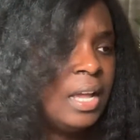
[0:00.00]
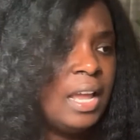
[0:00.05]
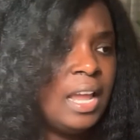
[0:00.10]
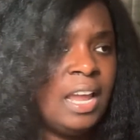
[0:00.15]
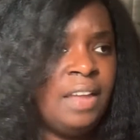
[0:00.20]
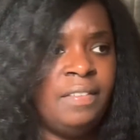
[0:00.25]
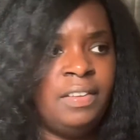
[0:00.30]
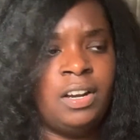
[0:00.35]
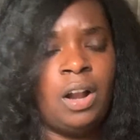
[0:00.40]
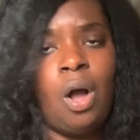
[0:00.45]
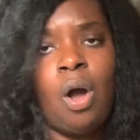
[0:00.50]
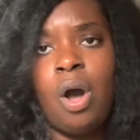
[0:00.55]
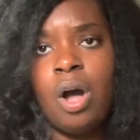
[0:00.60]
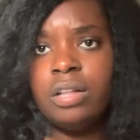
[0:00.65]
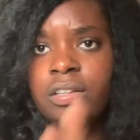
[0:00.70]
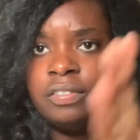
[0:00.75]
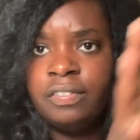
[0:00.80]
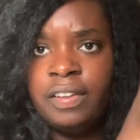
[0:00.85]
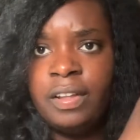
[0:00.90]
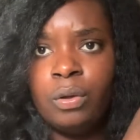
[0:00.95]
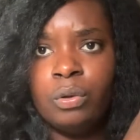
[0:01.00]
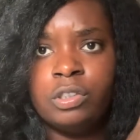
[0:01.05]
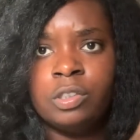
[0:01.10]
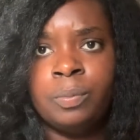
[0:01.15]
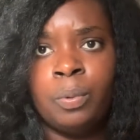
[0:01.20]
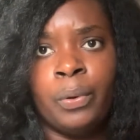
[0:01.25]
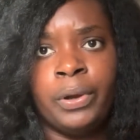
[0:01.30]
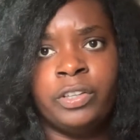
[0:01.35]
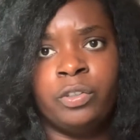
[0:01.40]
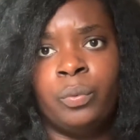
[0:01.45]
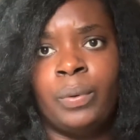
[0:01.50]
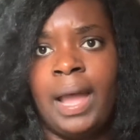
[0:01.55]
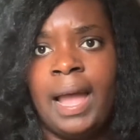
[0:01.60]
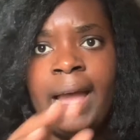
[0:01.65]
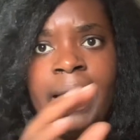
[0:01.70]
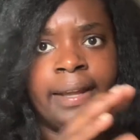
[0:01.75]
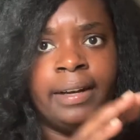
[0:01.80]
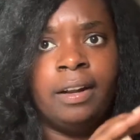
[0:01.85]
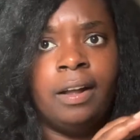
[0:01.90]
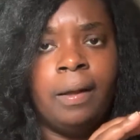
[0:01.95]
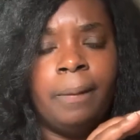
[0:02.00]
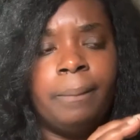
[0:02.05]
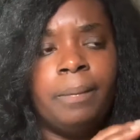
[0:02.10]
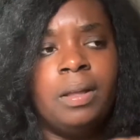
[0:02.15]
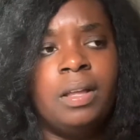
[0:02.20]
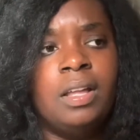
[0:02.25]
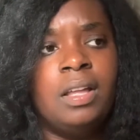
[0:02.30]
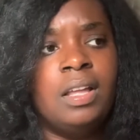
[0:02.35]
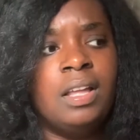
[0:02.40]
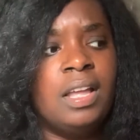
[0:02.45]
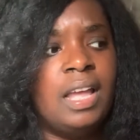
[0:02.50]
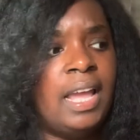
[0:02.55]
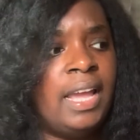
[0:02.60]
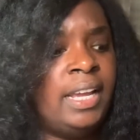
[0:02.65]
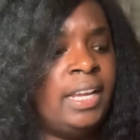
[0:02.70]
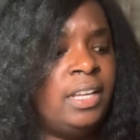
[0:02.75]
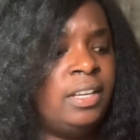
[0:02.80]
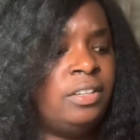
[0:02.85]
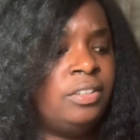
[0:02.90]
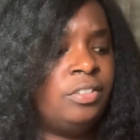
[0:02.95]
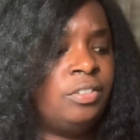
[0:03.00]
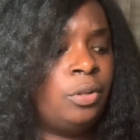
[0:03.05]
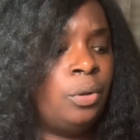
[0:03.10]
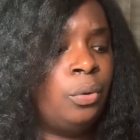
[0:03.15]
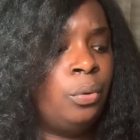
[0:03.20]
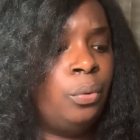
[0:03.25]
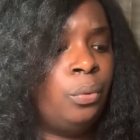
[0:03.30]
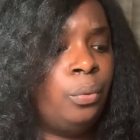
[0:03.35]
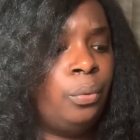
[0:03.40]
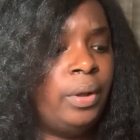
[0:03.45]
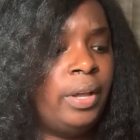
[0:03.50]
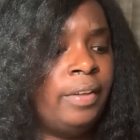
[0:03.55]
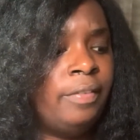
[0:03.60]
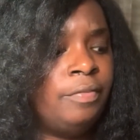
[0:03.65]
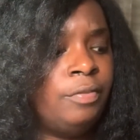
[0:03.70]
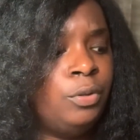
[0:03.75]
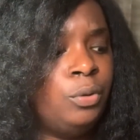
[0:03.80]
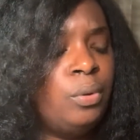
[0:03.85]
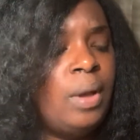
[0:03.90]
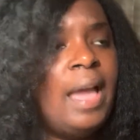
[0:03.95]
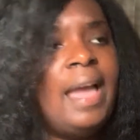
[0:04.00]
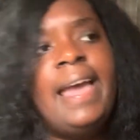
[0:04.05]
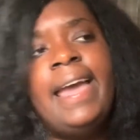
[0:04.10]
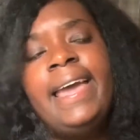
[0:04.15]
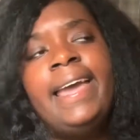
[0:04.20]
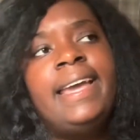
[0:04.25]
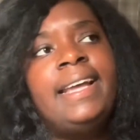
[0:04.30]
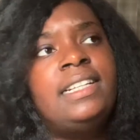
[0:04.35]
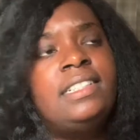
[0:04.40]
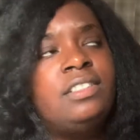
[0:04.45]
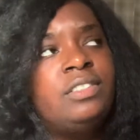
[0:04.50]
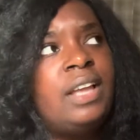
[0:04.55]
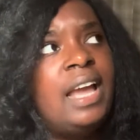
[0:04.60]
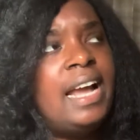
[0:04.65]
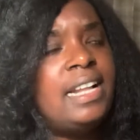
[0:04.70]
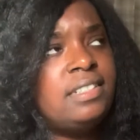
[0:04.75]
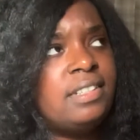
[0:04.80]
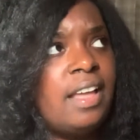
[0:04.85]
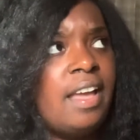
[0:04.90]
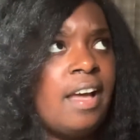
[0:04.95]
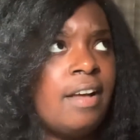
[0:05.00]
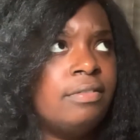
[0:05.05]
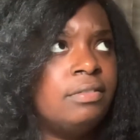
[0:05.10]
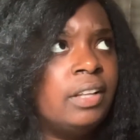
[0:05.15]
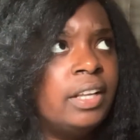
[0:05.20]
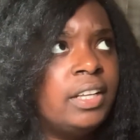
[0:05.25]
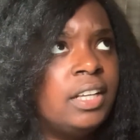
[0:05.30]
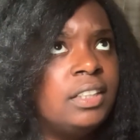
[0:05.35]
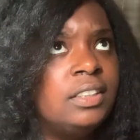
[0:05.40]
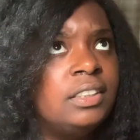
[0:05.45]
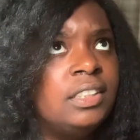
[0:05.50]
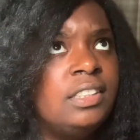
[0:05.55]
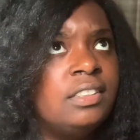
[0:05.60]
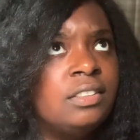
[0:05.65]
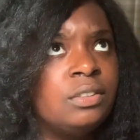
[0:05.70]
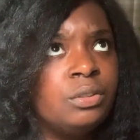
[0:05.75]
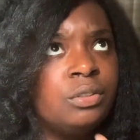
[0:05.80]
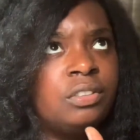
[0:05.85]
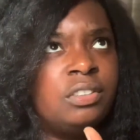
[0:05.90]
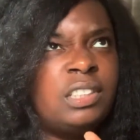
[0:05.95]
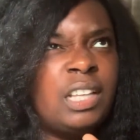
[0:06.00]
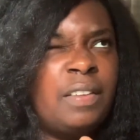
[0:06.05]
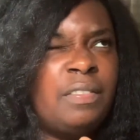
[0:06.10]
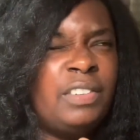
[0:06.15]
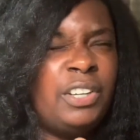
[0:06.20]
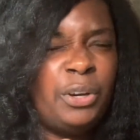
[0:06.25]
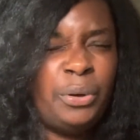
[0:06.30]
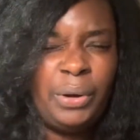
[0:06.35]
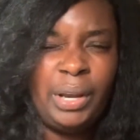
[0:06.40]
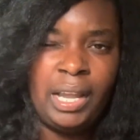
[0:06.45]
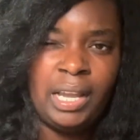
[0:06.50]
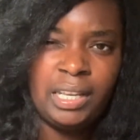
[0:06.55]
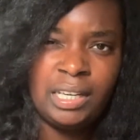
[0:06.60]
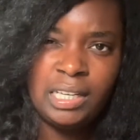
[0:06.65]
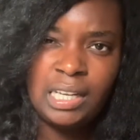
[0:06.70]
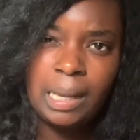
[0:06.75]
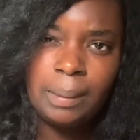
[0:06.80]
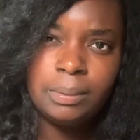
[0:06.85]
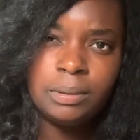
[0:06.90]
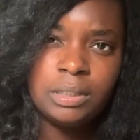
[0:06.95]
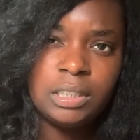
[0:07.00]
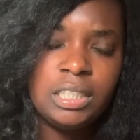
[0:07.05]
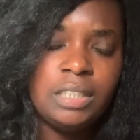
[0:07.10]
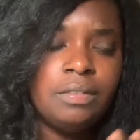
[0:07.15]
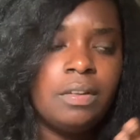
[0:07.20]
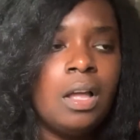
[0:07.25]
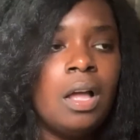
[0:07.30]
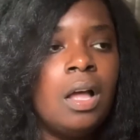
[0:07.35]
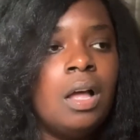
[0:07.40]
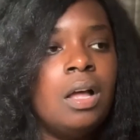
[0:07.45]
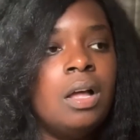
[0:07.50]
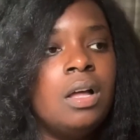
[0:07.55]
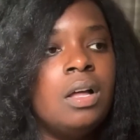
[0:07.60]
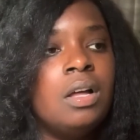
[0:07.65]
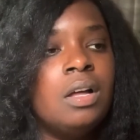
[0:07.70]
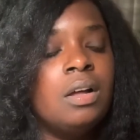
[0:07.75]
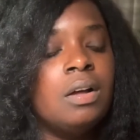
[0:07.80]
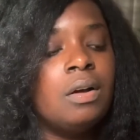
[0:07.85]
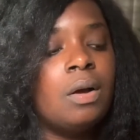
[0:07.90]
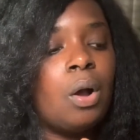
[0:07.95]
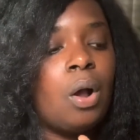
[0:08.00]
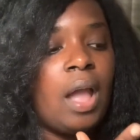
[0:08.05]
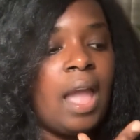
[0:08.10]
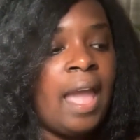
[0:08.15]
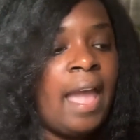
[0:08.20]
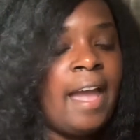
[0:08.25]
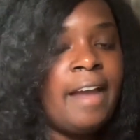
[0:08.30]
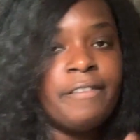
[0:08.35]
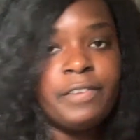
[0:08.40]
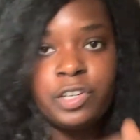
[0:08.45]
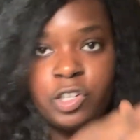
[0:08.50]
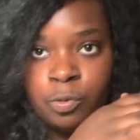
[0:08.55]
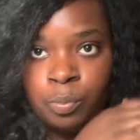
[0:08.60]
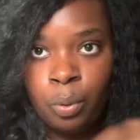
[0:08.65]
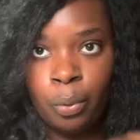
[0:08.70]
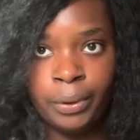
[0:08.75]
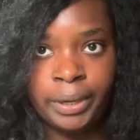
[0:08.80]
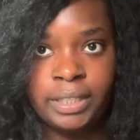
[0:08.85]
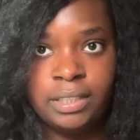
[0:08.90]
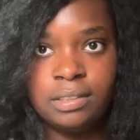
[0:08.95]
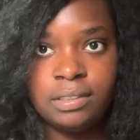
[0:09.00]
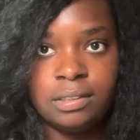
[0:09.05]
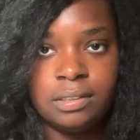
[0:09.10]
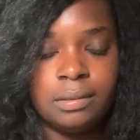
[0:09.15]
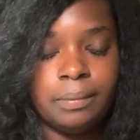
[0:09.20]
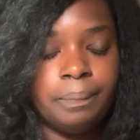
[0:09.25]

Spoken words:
And then all of those points would add up. And so if you had to have like at least for 70 or 80, I believe, average points